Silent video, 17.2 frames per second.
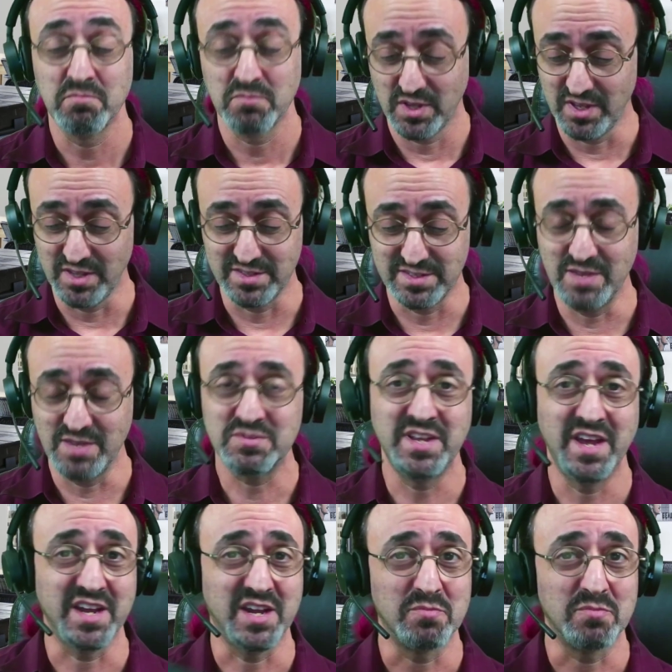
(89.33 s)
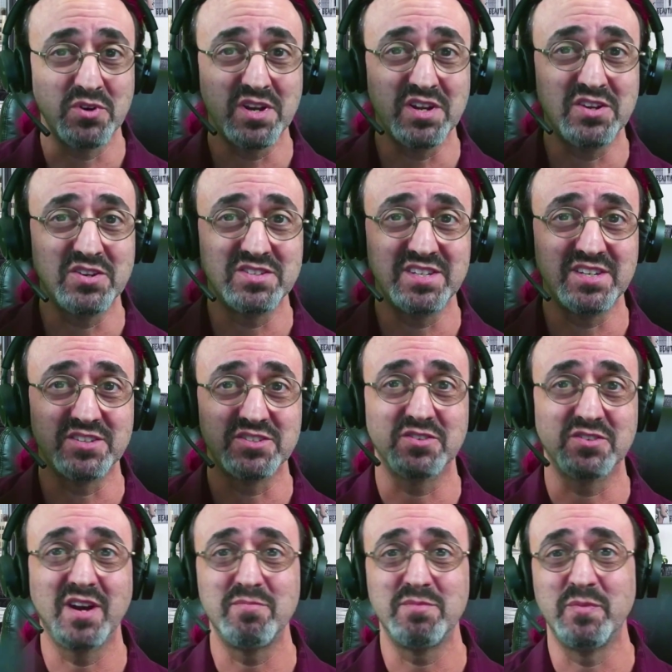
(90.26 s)
it seems like a pretty good deal to
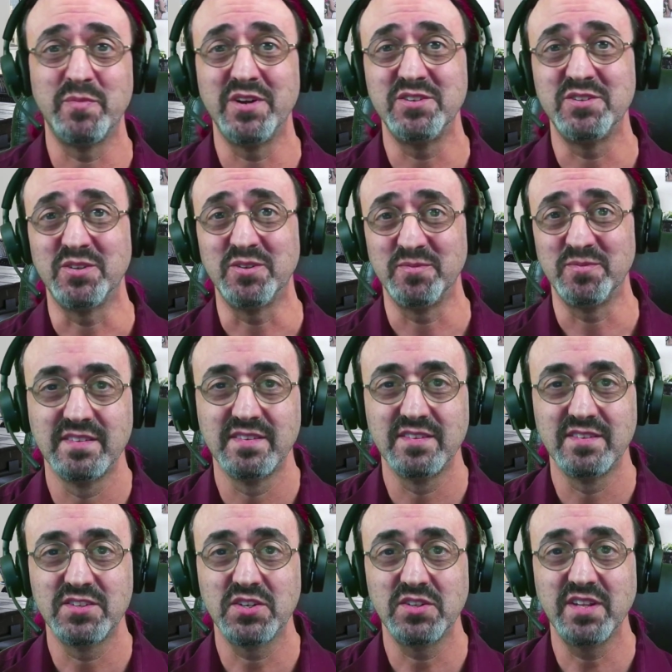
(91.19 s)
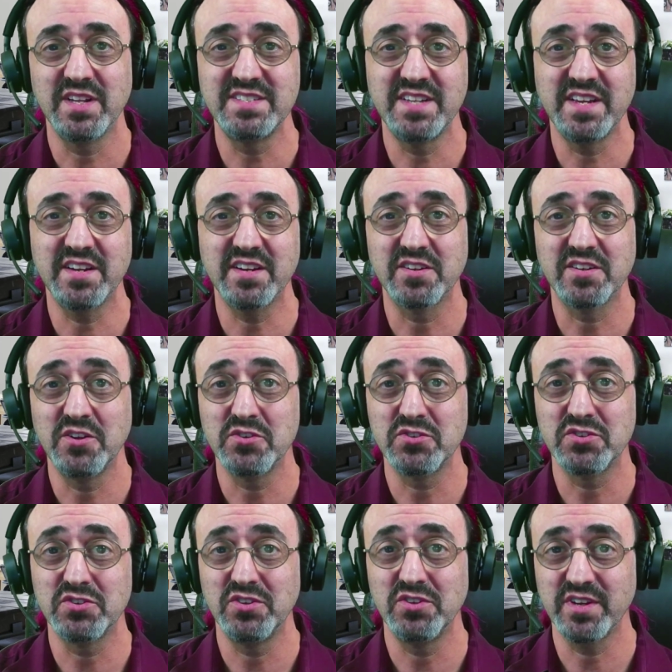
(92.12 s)
grab the bundle. So let's take a
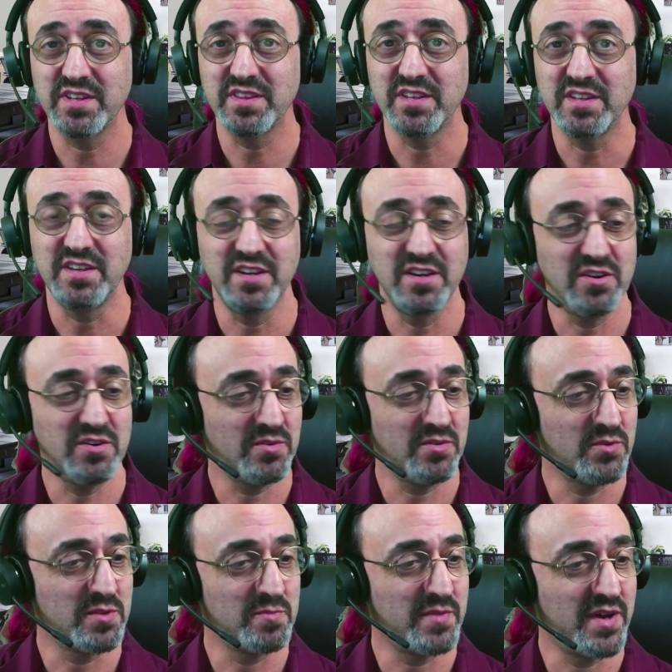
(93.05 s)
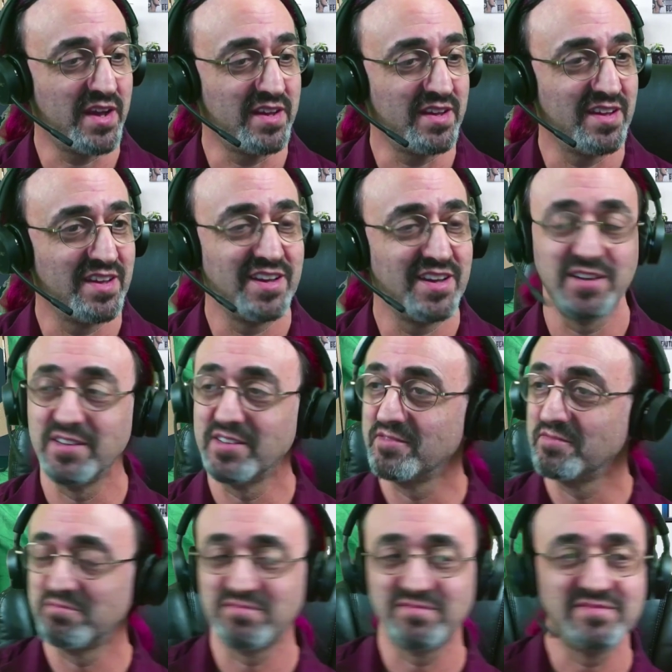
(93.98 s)
closer look at the gear with my
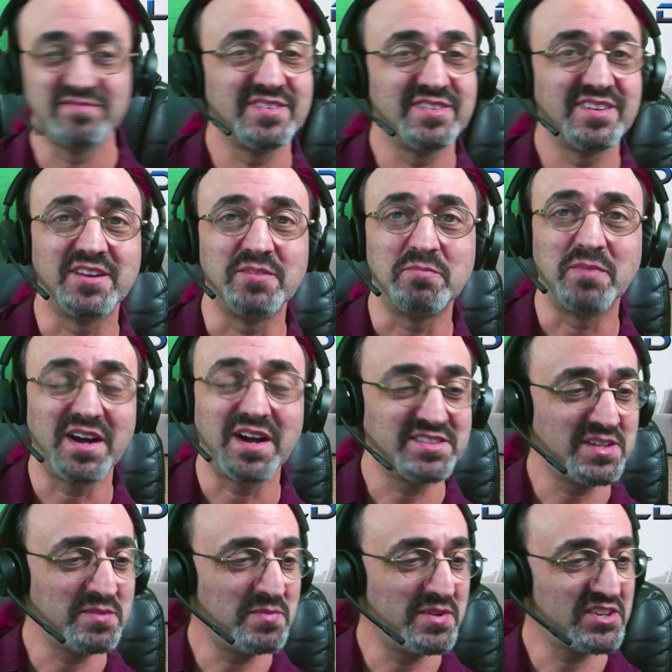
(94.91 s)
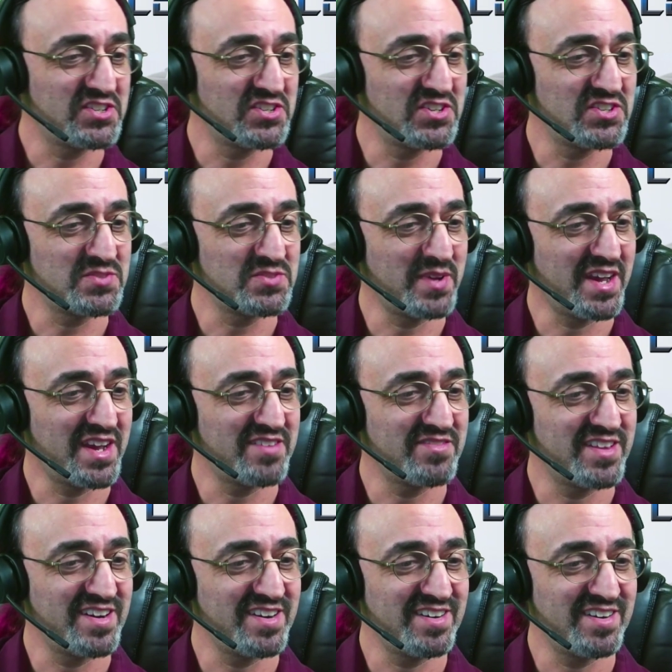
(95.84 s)
unboxing pictures we
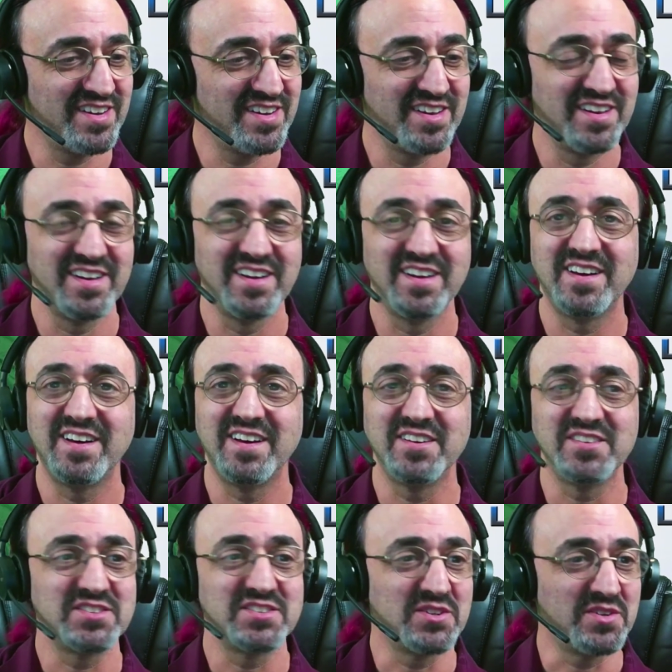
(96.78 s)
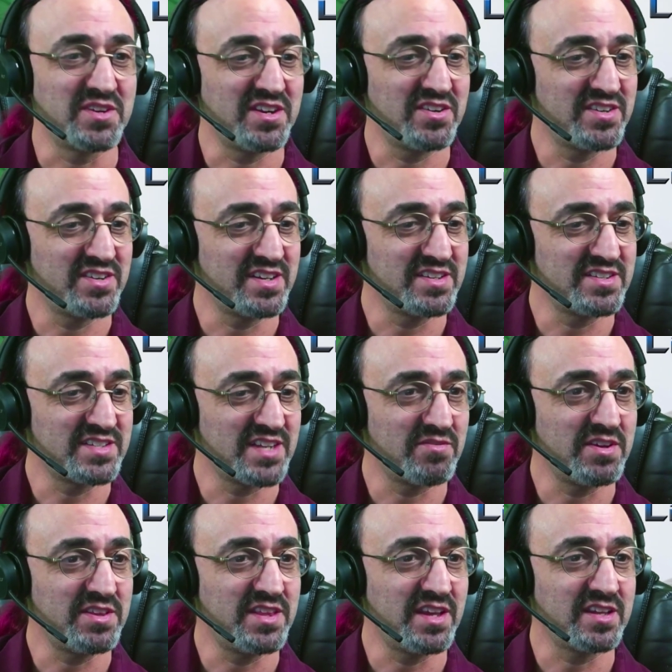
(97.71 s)
have there. So here it is,
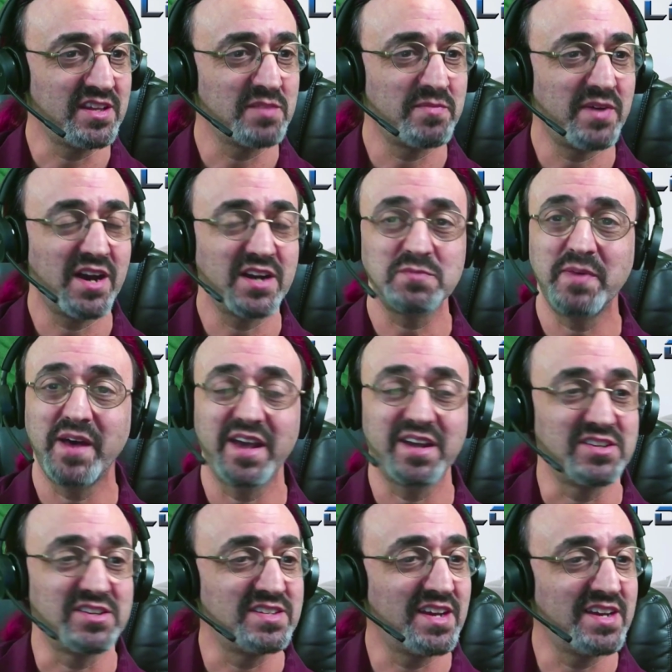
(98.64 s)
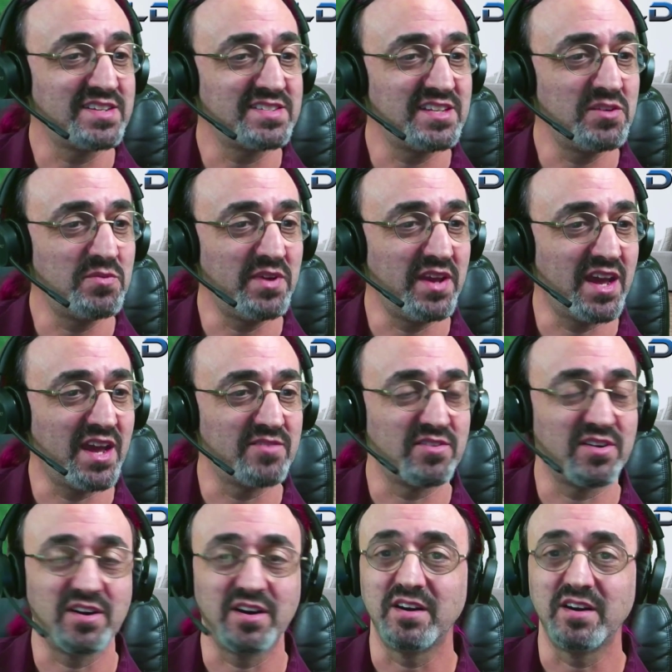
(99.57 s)
everything in the box packaged nicely. We have
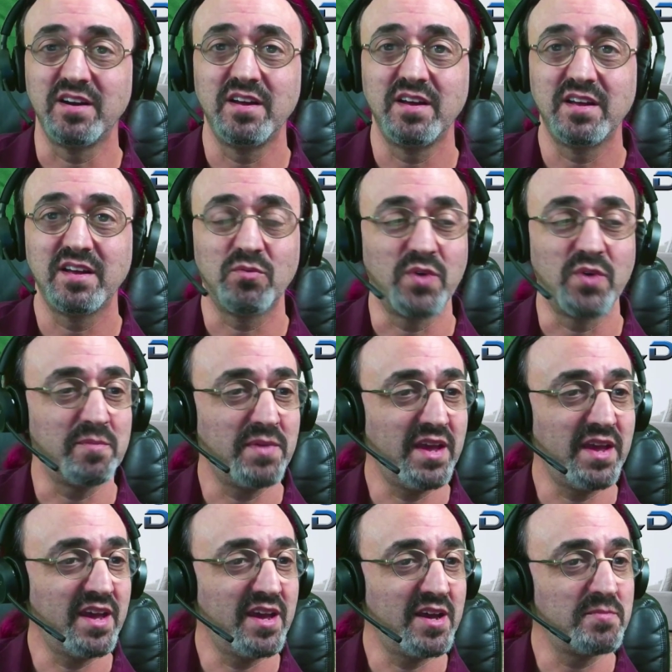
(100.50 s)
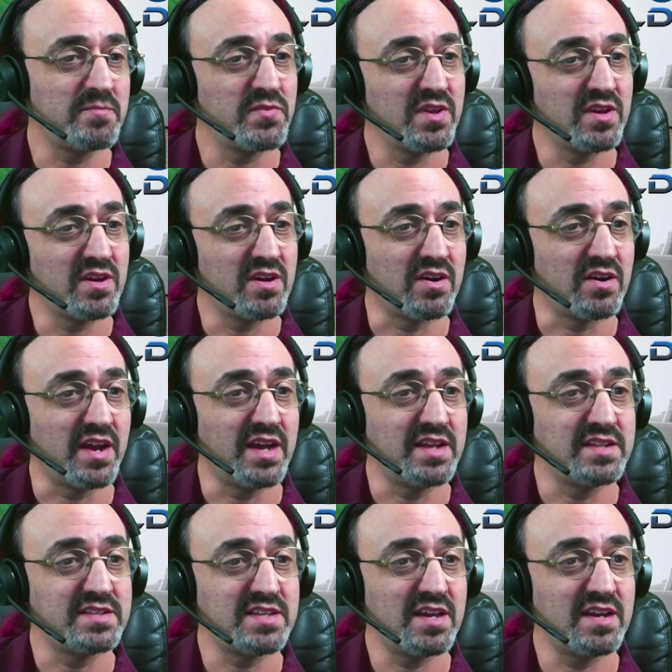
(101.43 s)
our webcam, our
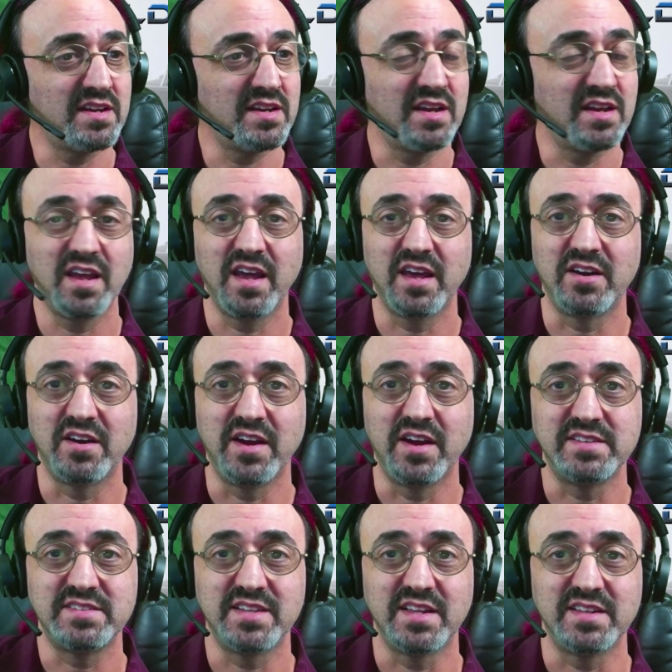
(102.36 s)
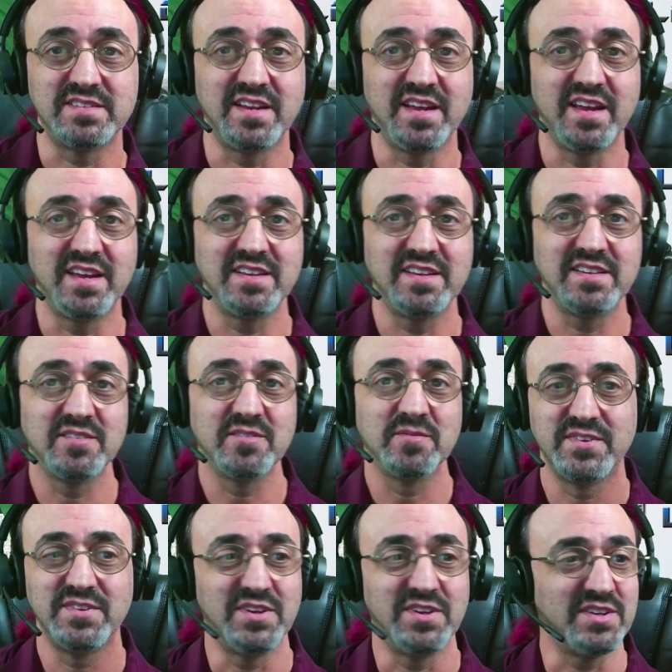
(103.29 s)
headset, and our headset stand.
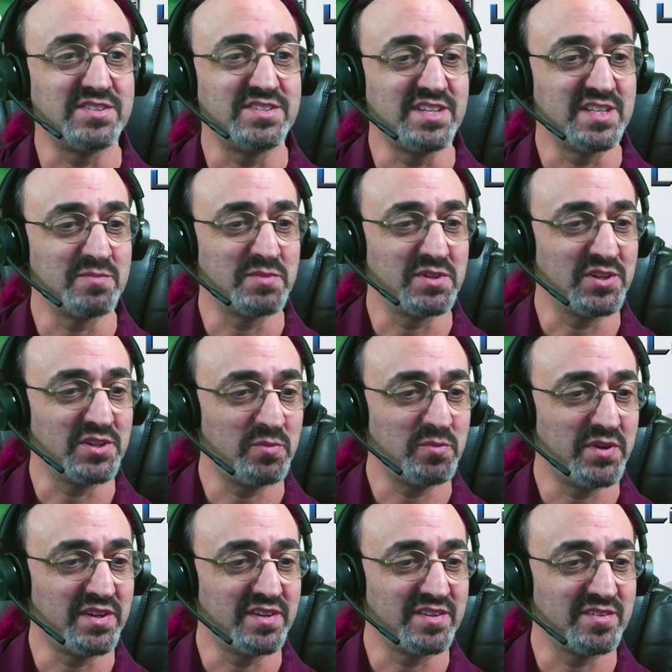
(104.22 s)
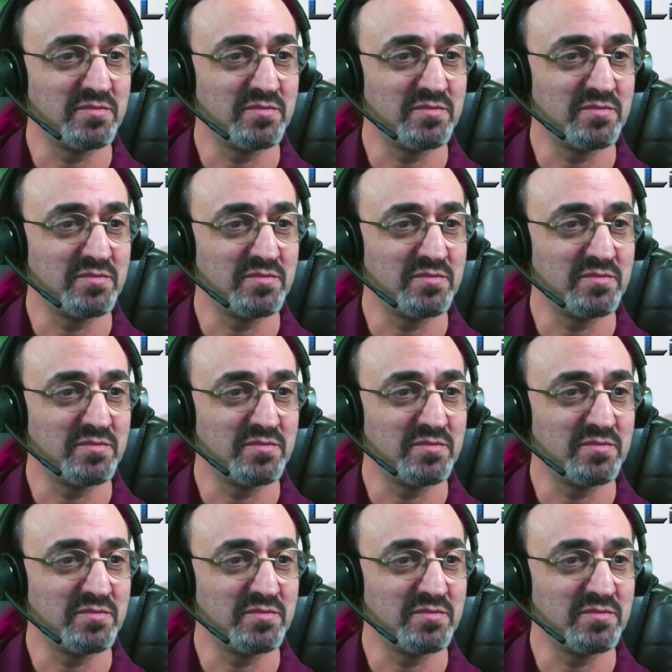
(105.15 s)
You can see them a little bit